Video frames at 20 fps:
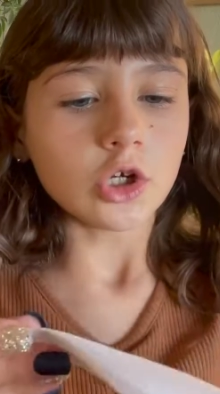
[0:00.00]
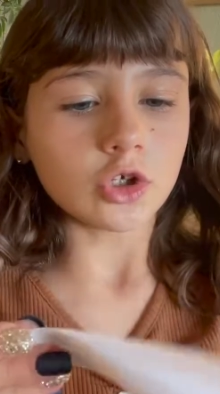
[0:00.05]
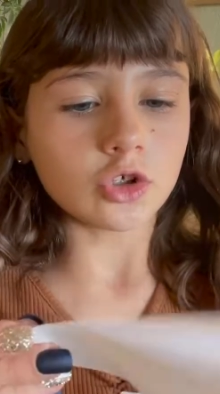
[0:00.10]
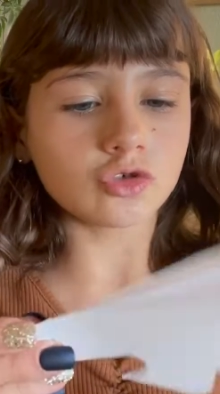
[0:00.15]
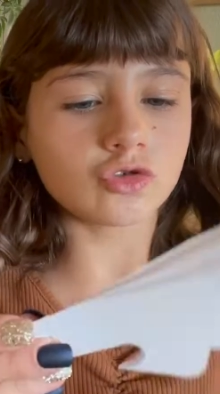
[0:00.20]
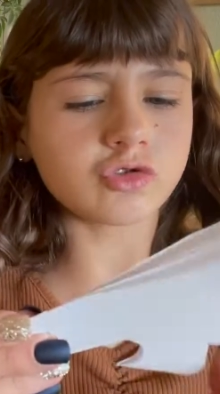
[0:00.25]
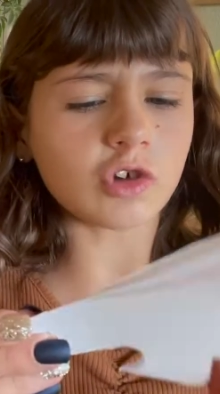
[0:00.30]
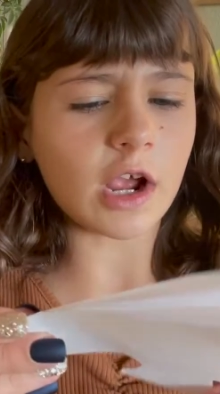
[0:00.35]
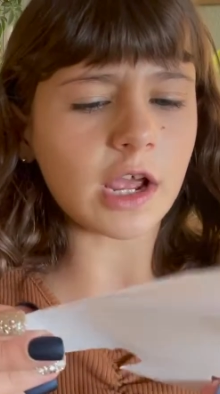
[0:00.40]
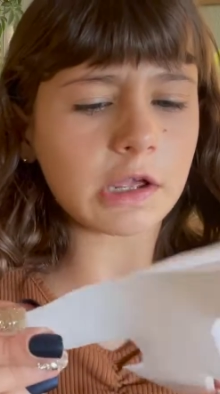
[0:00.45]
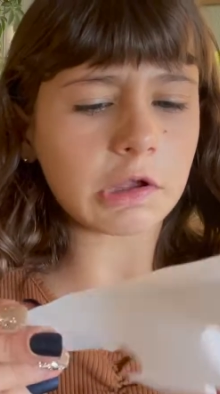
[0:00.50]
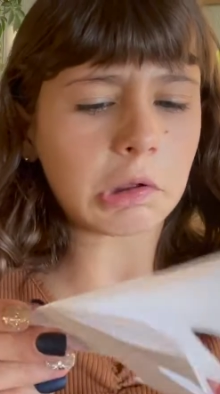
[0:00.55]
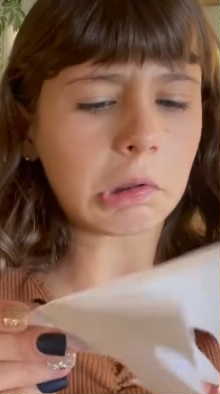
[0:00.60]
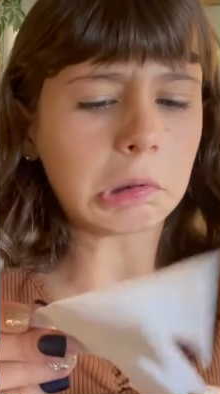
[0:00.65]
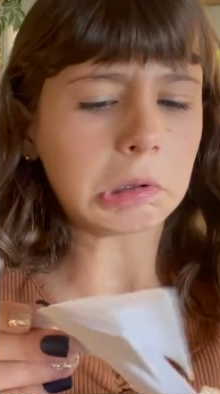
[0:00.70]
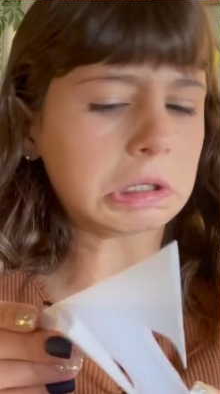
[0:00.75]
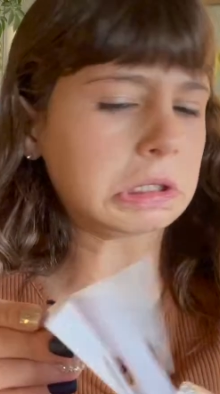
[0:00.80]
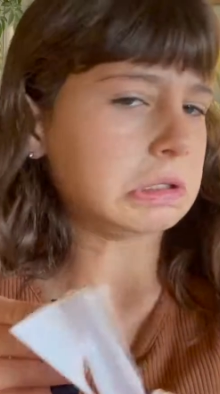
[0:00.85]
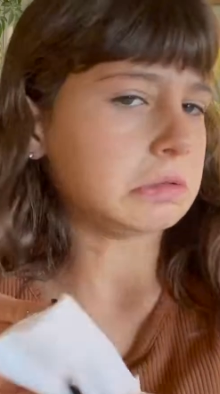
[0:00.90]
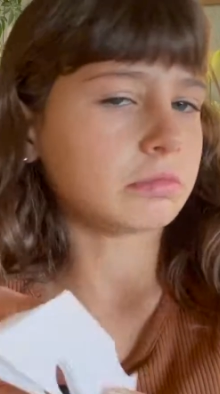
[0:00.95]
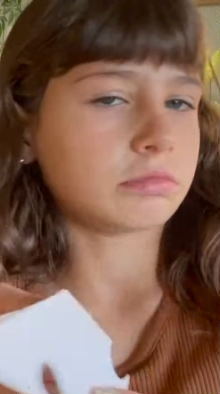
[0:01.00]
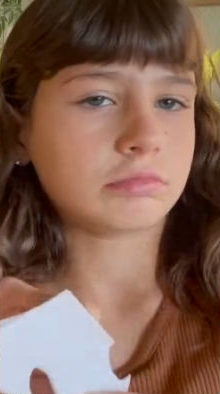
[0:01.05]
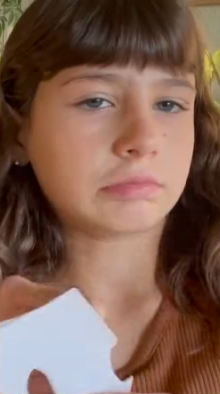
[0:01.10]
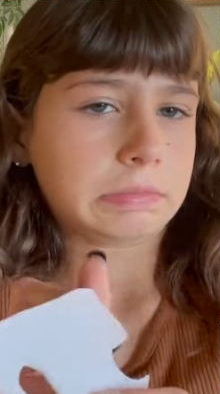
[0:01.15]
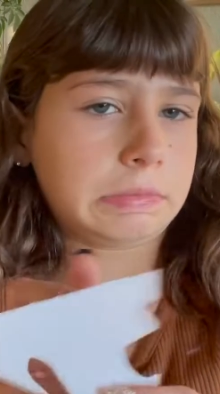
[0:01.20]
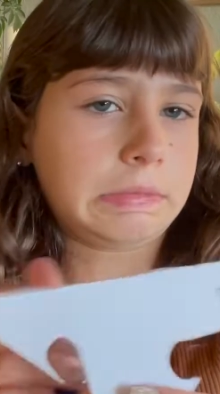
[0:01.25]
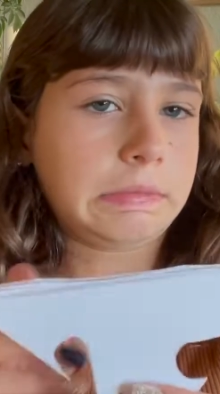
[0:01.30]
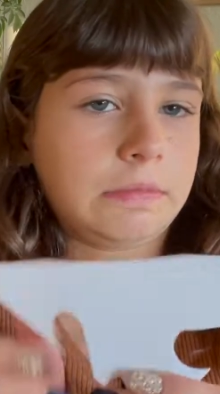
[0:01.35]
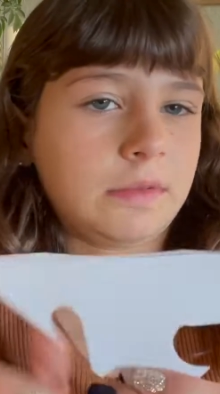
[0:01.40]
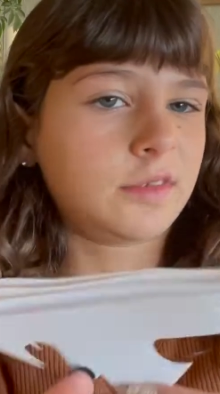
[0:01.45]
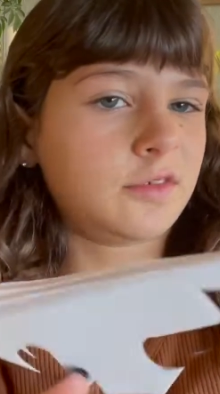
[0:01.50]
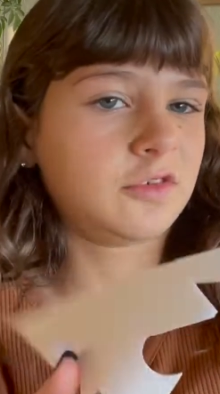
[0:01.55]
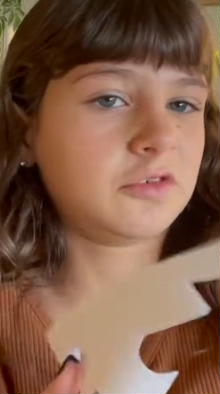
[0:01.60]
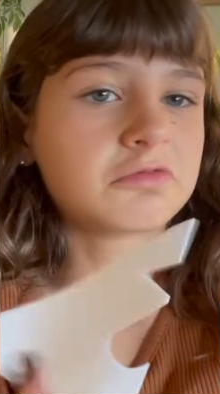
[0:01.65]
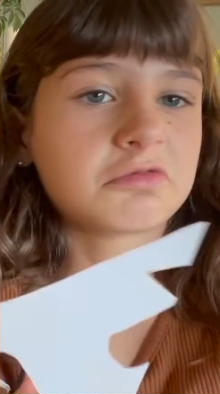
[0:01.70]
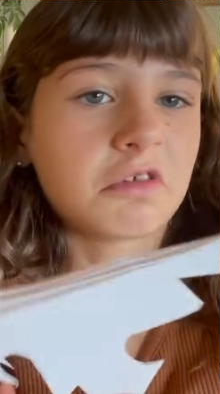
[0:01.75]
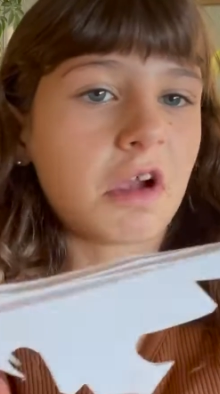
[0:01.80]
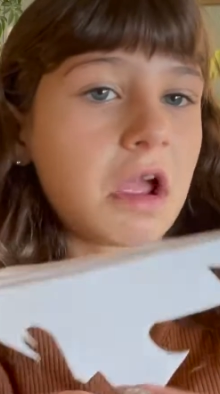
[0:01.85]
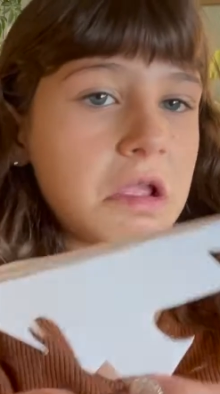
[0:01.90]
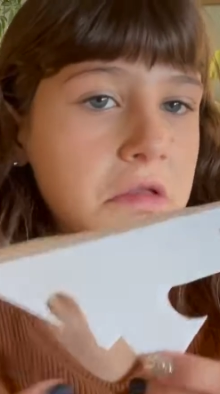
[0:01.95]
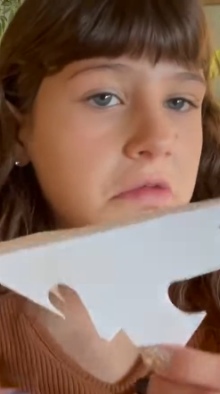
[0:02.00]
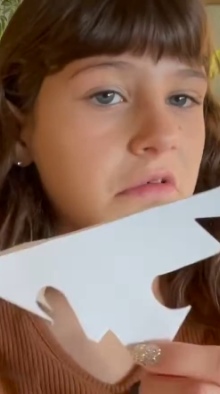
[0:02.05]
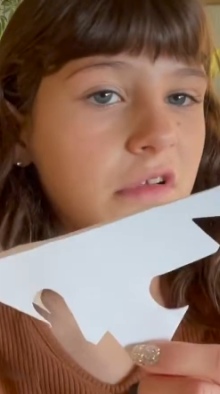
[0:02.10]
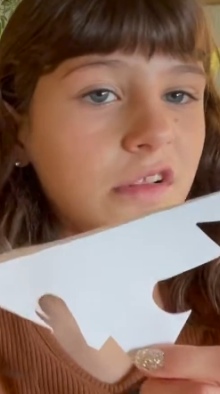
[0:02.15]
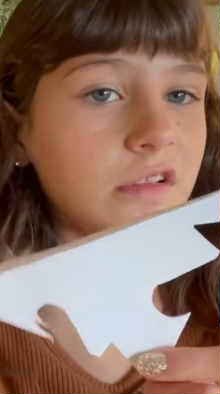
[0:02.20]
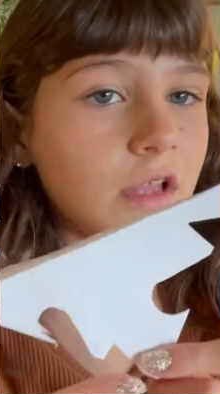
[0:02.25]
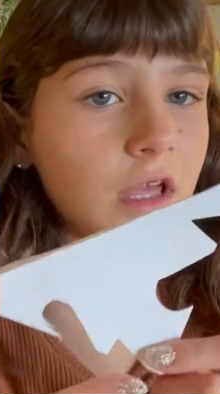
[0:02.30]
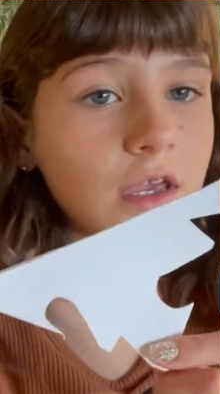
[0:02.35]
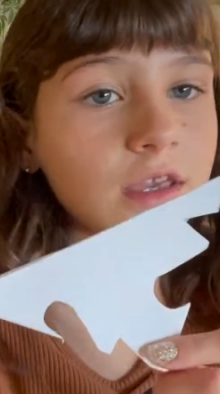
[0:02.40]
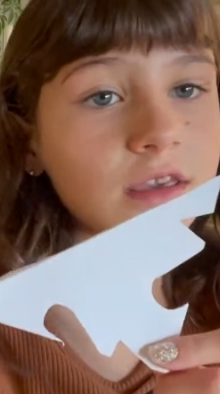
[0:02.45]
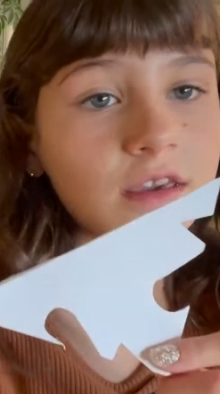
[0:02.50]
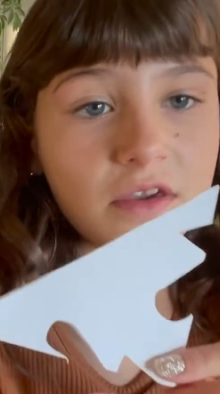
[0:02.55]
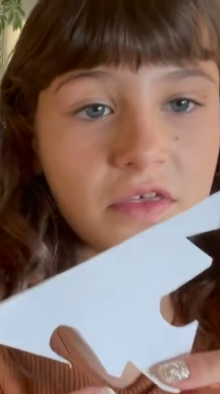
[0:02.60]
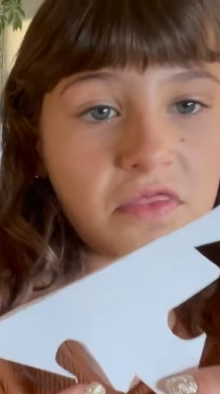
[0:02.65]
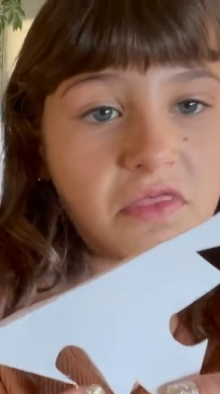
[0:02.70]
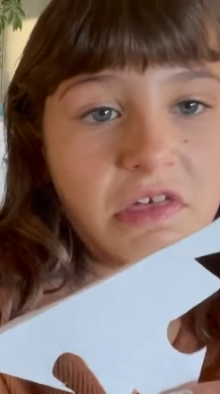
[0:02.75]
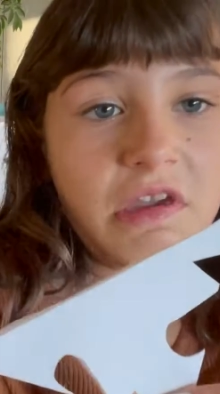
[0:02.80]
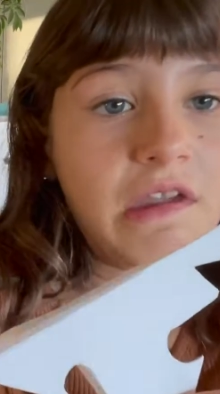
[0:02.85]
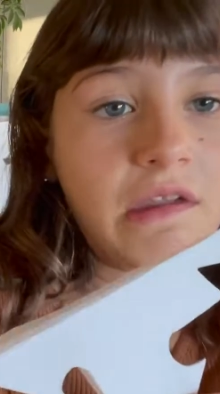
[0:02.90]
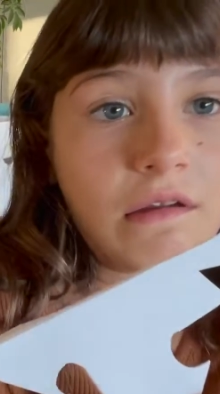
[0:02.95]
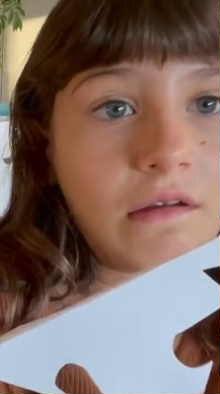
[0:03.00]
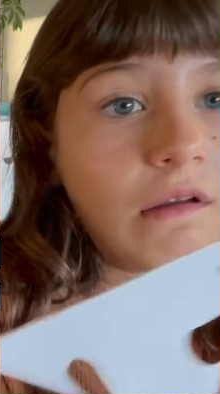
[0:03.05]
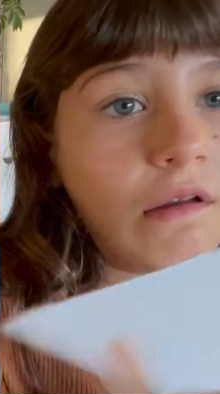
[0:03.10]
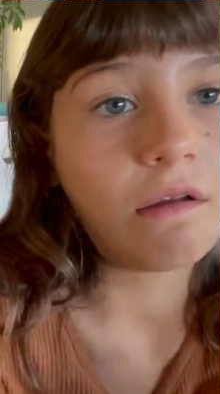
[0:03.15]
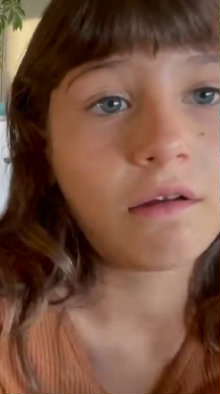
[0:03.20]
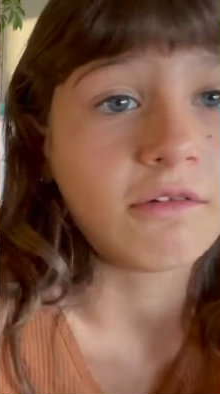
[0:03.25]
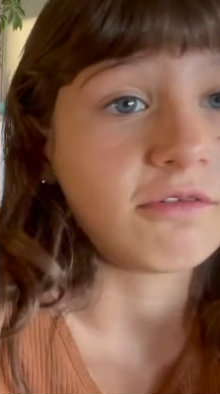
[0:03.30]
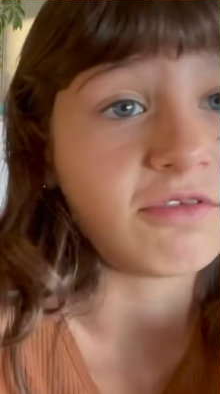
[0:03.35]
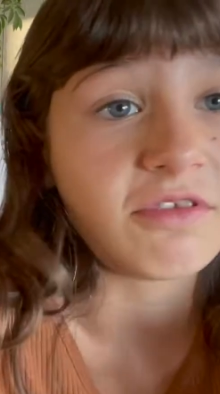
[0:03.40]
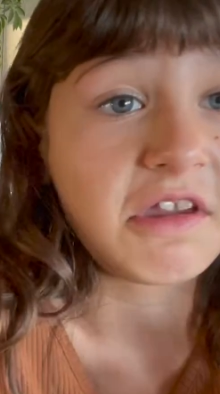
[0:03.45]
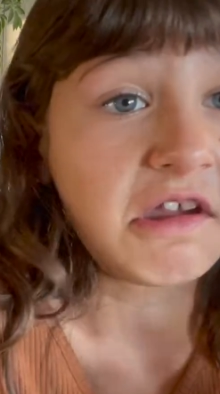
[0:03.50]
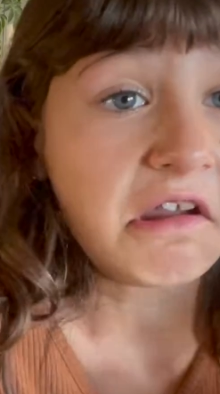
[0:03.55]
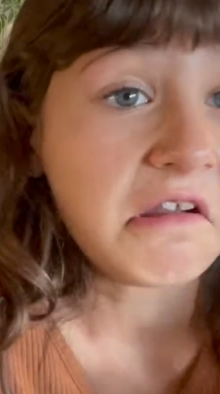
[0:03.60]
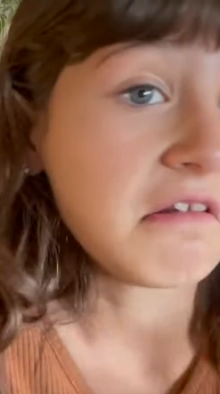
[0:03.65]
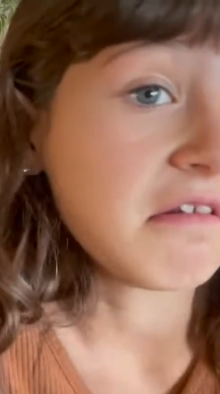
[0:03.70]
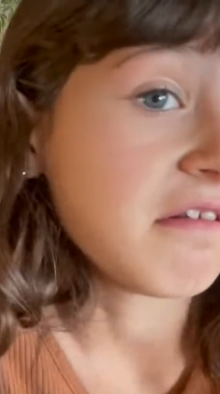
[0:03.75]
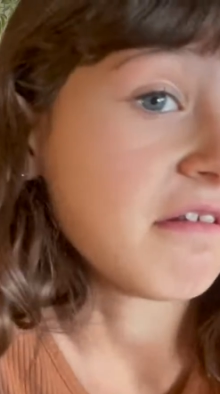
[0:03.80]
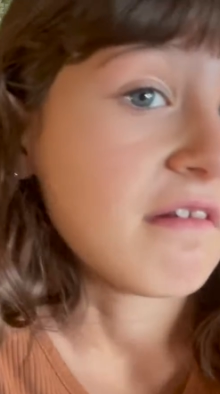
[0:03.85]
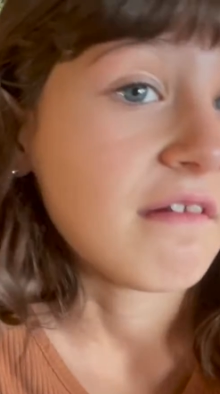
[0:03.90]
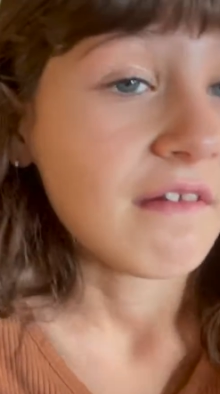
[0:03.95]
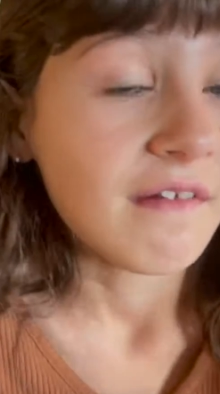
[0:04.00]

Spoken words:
a triangle-like thing there.